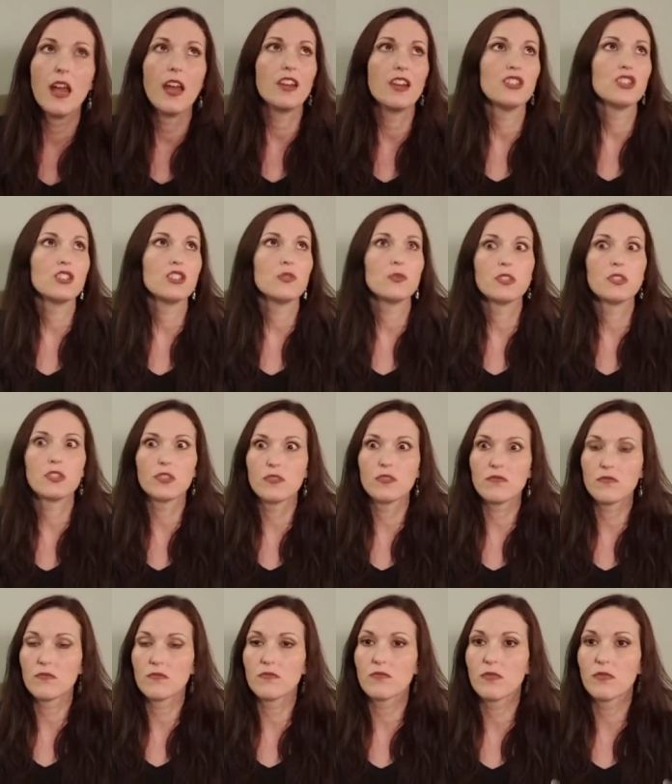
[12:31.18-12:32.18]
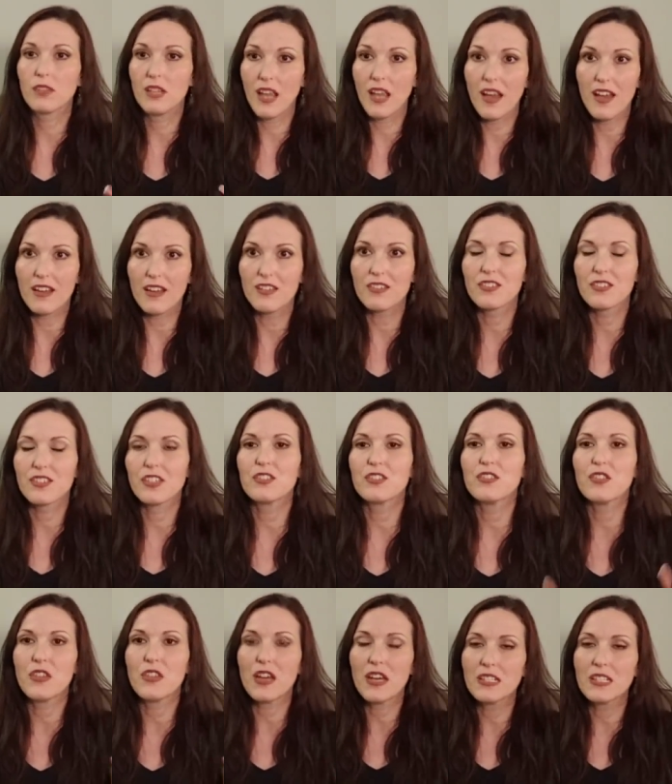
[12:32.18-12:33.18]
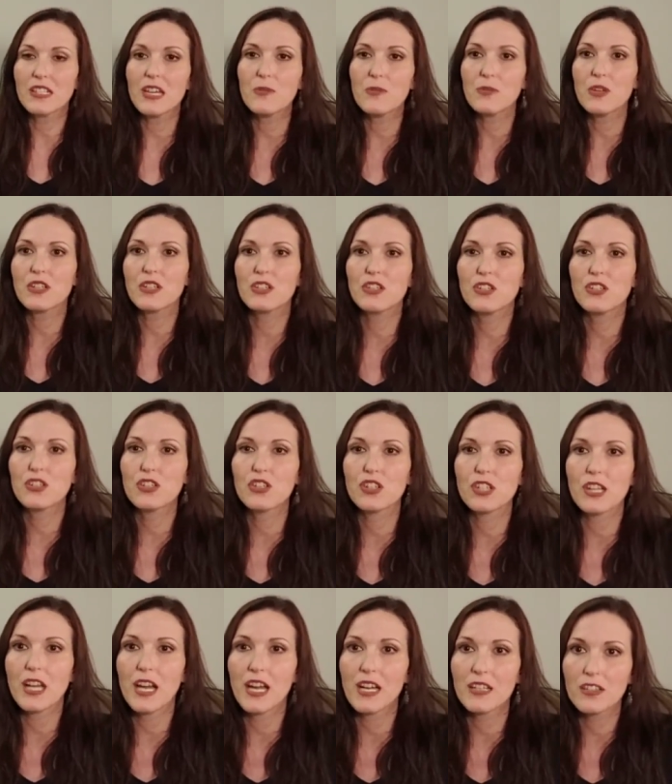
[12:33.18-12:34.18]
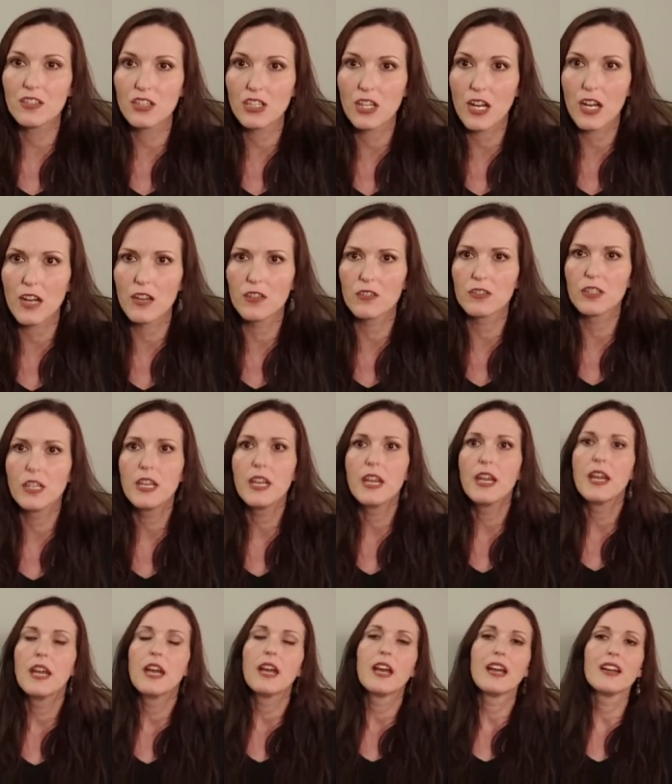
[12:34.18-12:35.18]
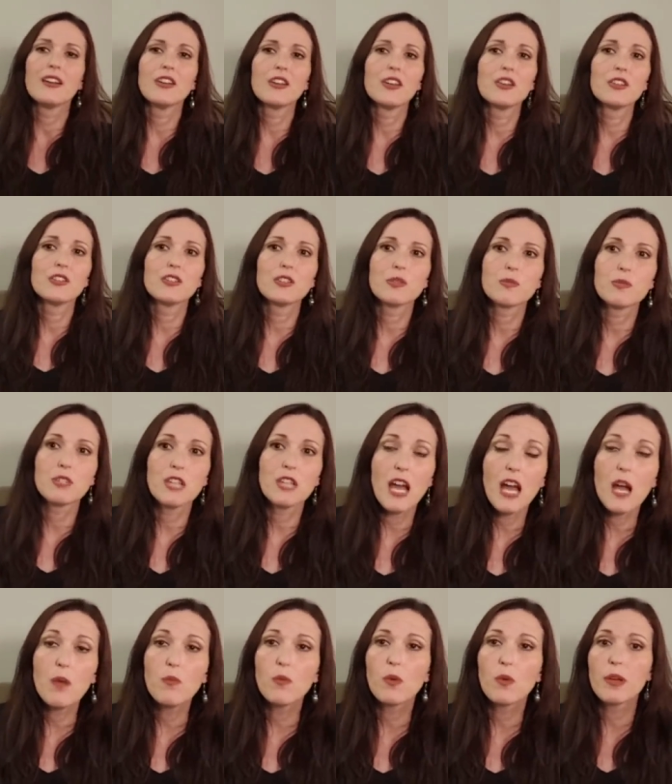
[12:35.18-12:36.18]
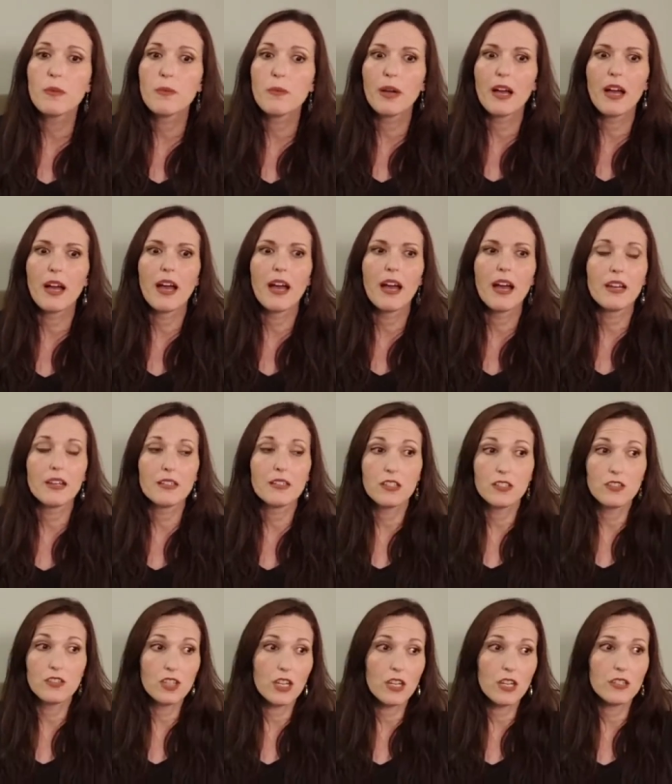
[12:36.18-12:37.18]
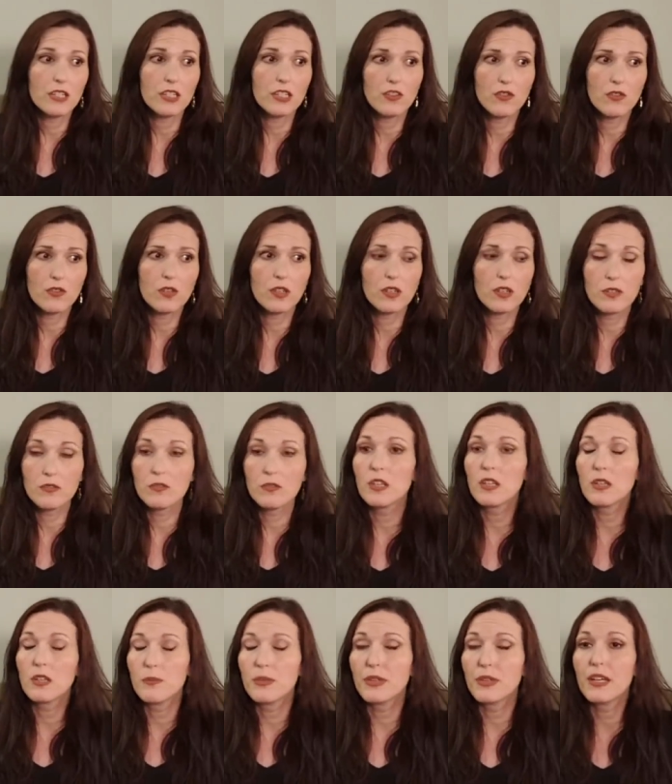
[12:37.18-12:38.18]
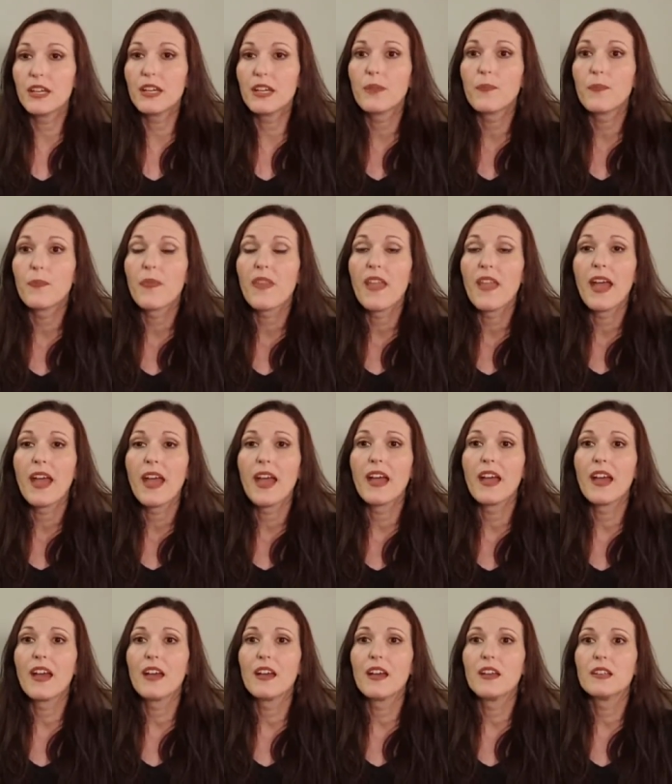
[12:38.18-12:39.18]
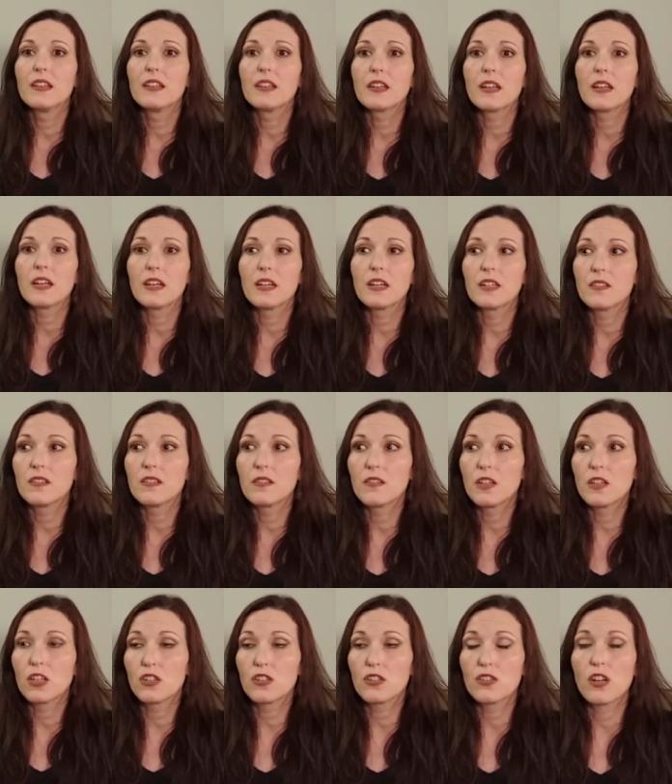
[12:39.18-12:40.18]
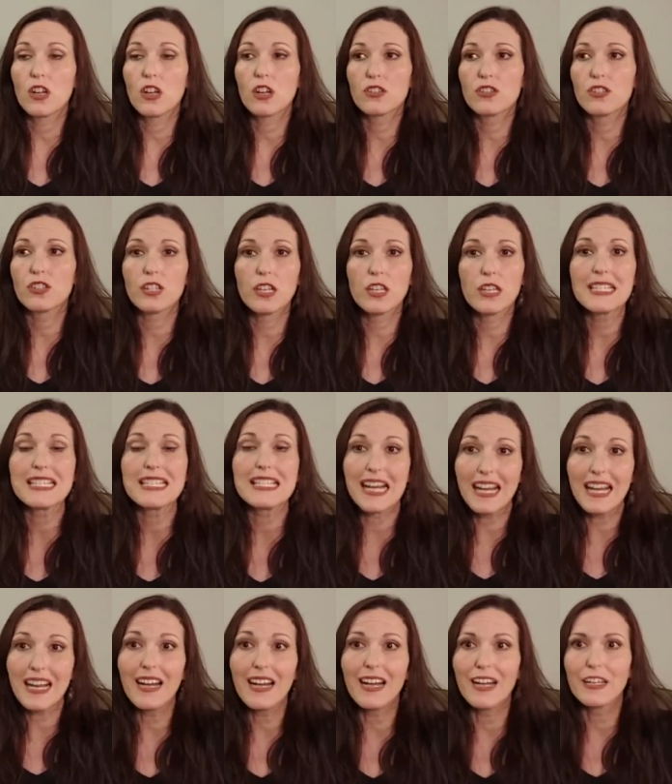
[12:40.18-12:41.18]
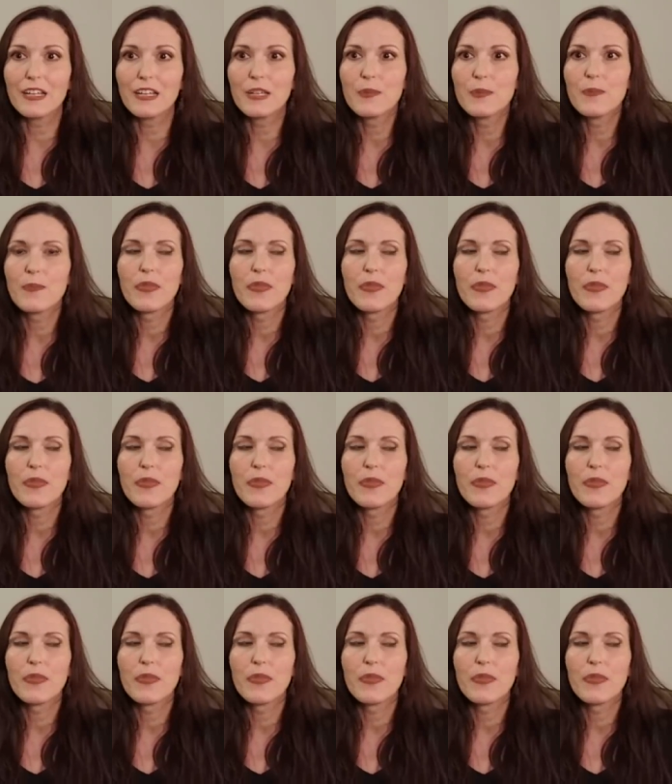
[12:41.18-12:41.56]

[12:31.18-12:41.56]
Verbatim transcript: And she was, Yes. And so that time next year, she had a child. And, and some time went by. The child had grown a bit, and uh, her, her son died.